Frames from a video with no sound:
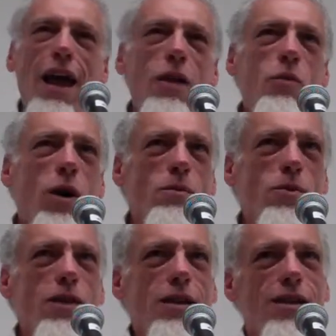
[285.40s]
and
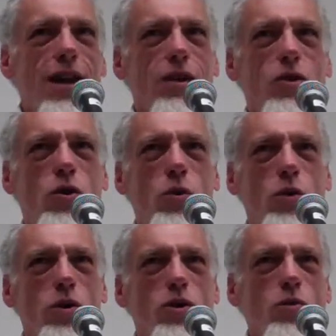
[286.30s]
Robert, and it had two
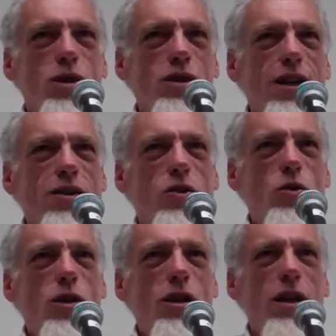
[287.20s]
words written next
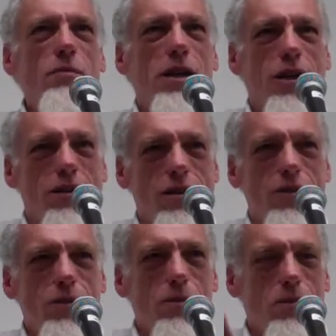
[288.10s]
to it, and because
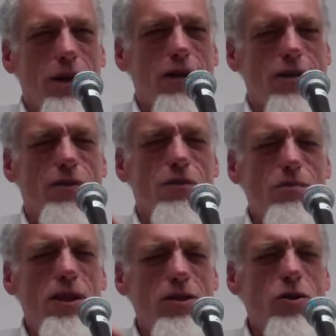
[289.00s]
of
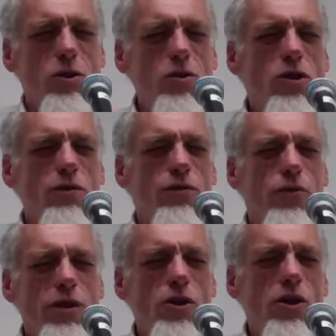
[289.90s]
being so used to
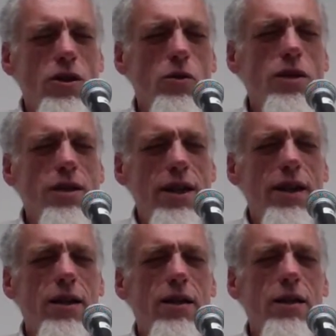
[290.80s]
French in
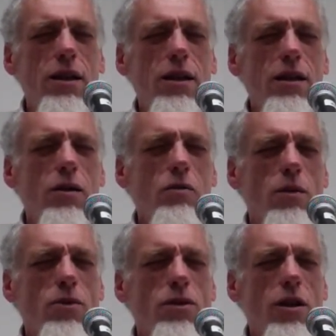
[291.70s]
Louisiana, and
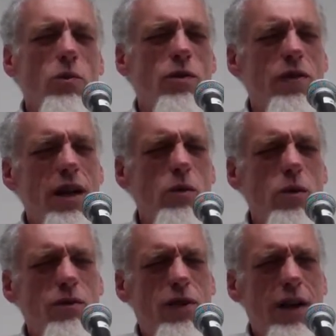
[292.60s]
Robert said, "Reveille,
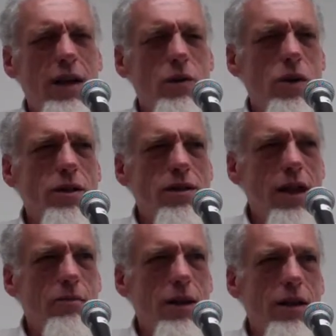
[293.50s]
reveille, what does
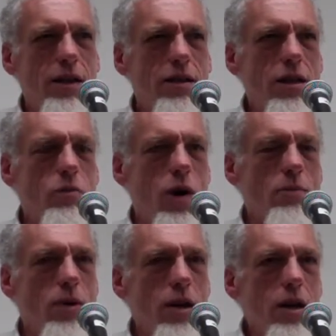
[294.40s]
that mean?" And I said,
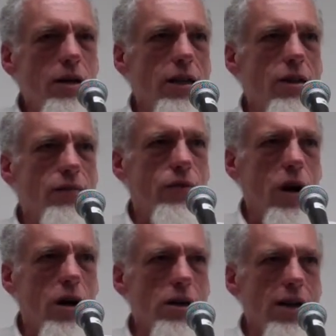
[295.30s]
"Robert, that's a
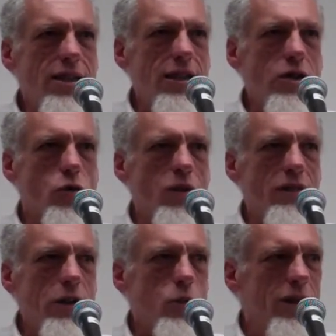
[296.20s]
frog. I think it's
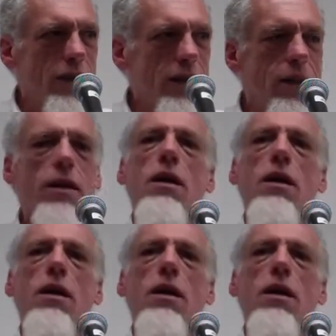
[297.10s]
rivet, rivet."